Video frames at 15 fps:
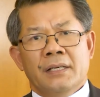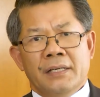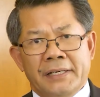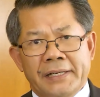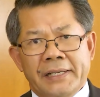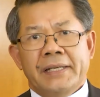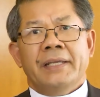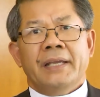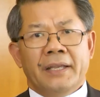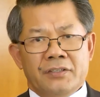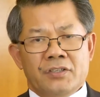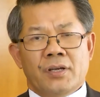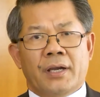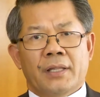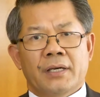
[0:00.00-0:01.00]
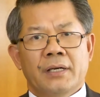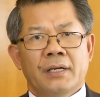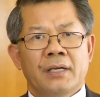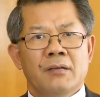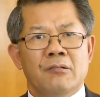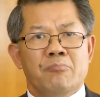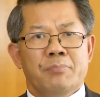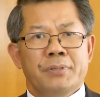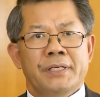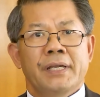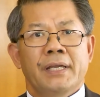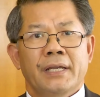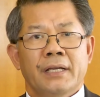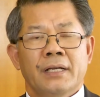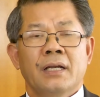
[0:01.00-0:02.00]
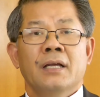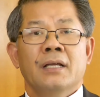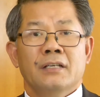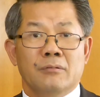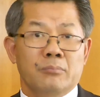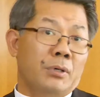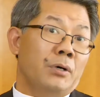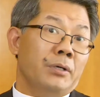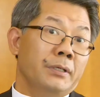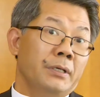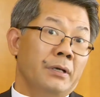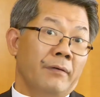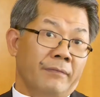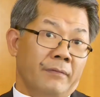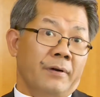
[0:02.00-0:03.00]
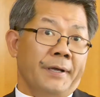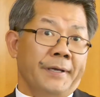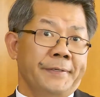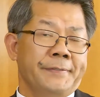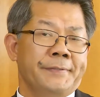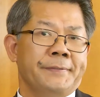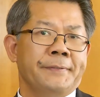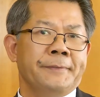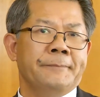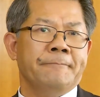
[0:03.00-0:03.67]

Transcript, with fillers: needing each other, being the body of Christ.